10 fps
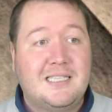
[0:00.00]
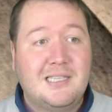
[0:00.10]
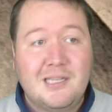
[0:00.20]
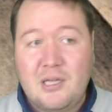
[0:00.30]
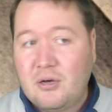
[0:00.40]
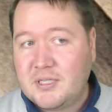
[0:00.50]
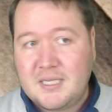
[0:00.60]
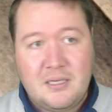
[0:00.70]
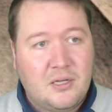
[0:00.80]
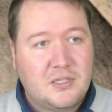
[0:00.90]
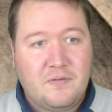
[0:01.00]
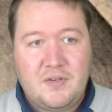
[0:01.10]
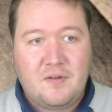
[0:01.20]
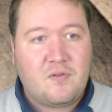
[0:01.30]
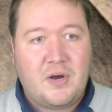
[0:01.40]
lots and lots of
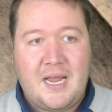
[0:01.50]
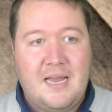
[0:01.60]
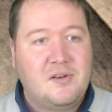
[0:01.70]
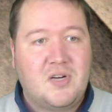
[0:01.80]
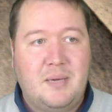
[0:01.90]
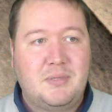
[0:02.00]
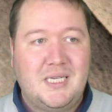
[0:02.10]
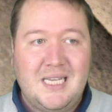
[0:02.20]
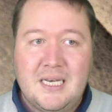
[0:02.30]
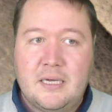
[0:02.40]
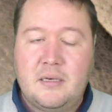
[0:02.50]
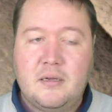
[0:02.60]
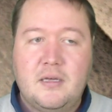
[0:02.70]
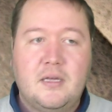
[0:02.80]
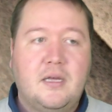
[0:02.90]
different hand types in it,
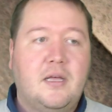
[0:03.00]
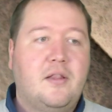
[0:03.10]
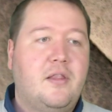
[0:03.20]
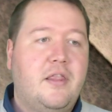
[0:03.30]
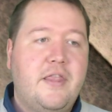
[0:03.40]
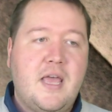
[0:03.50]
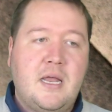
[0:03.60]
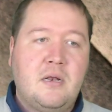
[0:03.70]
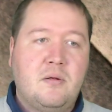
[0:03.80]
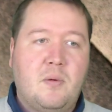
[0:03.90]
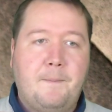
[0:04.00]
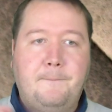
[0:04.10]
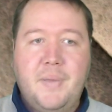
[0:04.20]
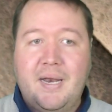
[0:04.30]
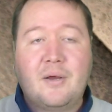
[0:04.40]
then
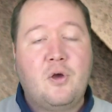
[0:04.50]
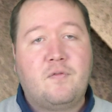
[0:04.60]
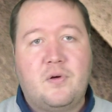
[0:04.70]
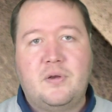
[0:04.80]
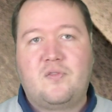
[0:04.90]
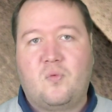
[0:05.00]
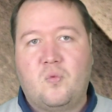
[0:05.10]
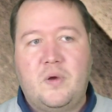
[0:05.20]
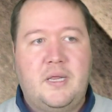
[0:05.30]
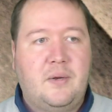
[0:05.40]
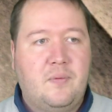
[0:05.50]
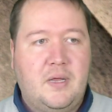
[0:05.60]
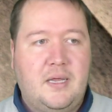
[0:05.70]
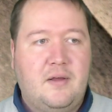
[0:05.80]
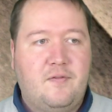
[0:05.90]
bidding over it's really,
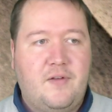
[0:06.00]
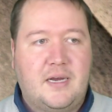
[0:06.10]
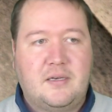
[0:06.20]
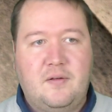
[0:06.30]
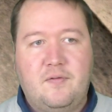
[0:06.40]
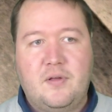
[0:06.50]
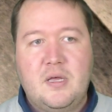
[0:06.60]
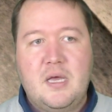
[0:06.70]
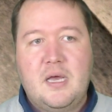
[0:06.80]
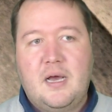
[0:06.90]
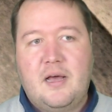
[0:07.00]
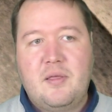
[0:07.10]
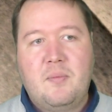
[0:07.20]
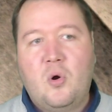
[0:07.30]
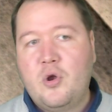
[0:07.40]
really effective.
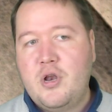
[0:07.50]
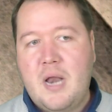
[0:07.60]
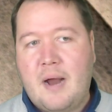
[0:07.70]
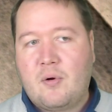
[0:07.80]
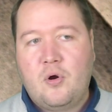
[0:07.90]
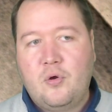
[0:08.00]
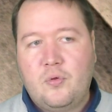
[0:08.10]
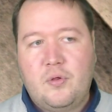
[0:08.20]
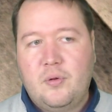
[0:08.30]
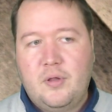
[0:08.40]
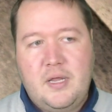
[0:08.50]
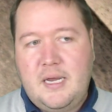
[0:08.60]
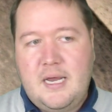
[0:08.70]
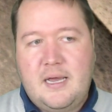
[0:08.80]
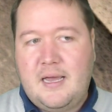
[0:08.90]
The more narrow
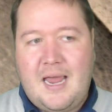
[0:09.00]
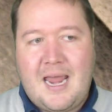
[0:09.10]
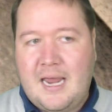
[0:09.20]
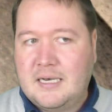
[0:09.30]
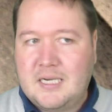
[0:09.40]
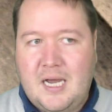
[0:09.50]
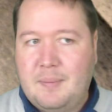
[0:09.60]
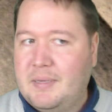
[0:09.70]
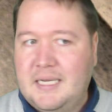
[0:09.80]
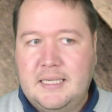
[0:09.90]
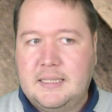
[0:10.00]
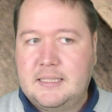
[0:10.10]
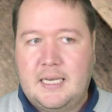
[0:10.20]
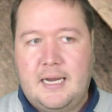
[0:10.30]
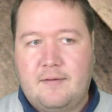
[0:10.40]
the hand type
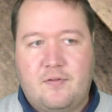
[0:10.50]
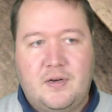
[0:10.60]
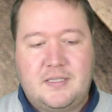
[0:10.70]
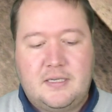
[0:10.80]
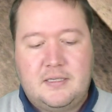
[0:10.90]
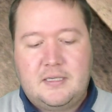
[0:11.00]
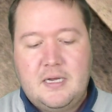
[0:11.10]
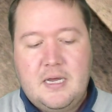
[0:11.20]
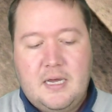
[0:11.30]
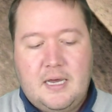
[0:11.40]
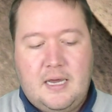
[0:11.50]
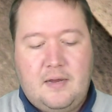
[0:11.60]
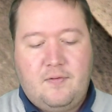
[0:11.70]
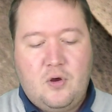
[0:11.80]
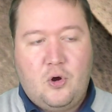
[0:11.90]
is, like for instance,
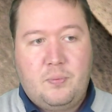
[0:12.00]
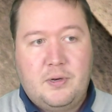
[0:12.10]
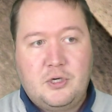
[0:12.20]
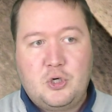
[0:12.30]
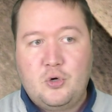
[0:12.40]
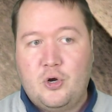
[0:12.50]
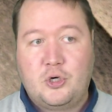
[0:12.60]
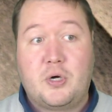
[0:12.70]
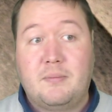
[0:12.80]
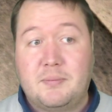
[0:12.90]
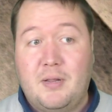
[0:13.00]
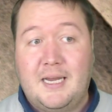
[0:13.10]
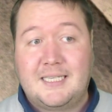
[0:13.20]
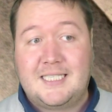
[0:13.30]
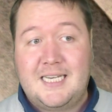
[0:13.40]
if you open two no trumps
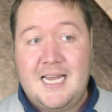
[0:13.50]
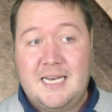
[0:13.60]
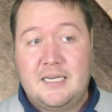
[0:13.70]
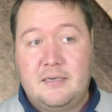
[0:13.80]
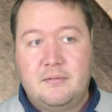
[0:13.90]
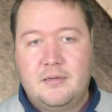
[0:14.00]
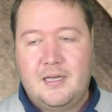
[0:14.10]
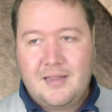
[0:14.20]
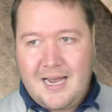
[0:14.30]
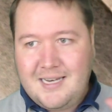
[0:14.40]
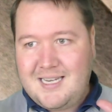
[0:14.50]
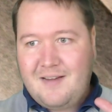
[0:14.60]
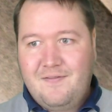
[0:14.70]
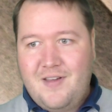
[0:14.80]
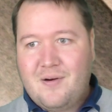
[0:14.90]
playing standard, that is a
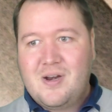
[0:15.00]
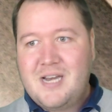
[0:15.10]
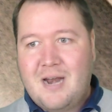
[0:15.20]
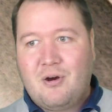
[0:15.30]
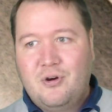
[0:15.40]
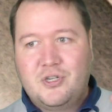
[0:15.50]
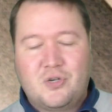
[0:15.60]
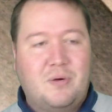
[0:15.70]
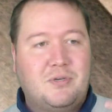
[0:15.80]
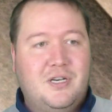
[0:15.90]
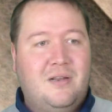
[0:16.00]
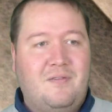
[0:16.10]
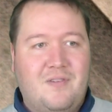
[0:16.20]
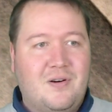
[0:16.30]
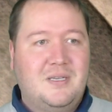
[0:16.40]
very narrow description and a
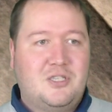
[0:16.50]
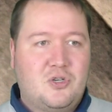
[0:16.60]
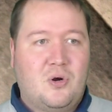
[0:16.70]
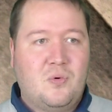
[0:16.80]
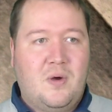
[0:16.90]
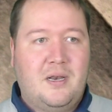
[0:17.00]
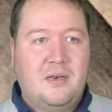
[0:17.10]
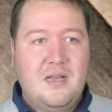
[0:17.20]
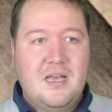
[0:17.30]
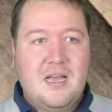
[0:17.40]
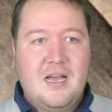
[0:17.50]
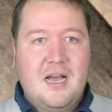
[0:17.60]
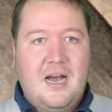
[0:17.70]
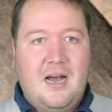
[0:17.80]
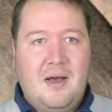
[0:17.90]
very strong one.
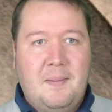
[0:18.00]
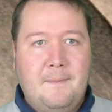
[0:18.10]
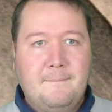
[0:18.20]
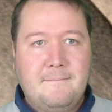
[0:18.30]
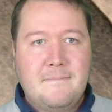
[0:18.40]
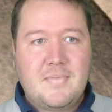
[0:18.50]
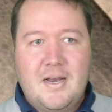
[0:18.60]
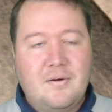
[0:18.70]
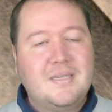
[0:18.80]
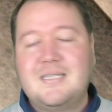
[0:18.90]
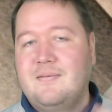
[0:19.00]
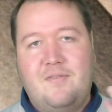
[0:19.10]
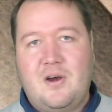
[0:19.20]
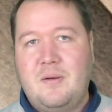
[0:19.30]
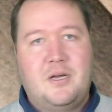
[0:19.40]
There isn't
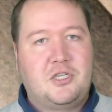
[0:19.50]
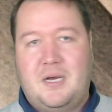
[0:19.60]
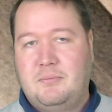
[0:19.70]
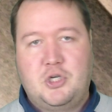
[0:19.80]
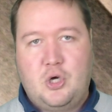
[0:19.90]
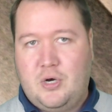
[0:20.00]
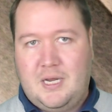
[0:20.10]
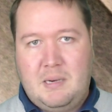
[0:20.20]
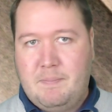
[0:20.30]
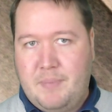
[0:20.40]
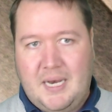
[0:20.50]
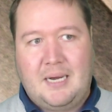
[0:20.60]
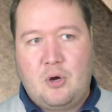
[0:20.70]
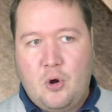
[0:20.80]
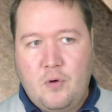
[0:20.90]
very much upshot in
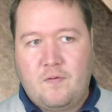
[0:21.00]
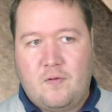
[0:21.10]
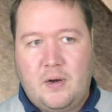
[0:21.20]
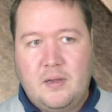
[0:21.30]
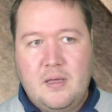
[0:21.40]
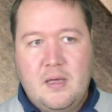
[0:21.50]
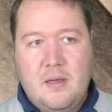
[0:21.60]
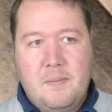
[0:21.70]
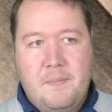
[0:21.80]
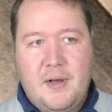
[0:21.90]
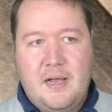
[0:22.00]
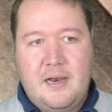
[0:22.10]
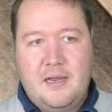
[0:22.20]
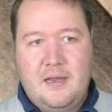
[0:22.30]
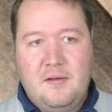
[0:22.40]
bidding over it.
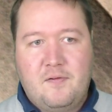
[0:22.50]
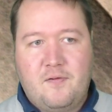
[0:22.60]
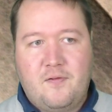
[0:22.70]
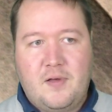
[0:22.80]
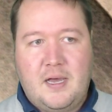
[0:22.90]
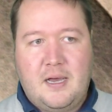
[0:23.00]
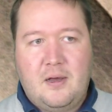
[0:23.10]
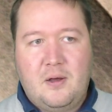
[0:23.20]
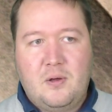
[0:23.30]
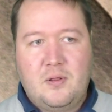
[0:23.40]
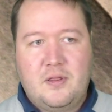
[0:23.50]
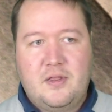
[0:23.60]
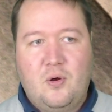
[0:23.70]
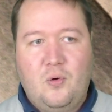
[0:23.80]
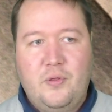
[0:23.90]
But if
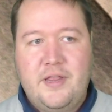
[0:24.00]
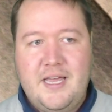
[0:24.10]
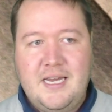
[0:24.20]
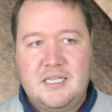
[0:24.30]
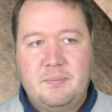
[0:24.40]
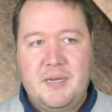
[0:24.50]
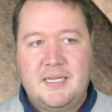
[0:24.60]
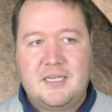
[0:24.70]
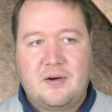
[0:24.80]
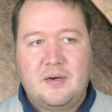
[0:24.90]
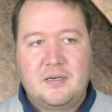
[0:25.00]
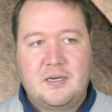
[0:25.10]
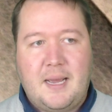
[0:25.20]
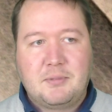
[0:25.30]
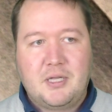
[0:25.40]
all these bids are
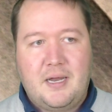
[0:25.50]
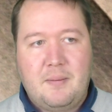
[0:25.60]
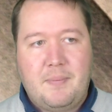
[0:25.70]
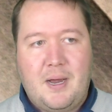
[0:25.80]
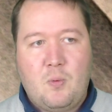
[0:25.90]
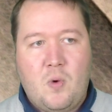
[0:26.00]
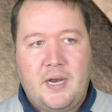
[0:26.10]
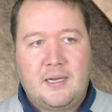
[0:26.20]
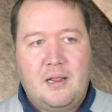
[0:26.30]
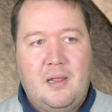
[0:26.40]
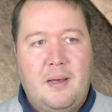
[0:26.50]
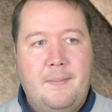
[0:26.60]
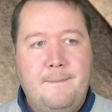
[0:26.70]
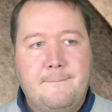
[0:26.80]
encapsulated by one club,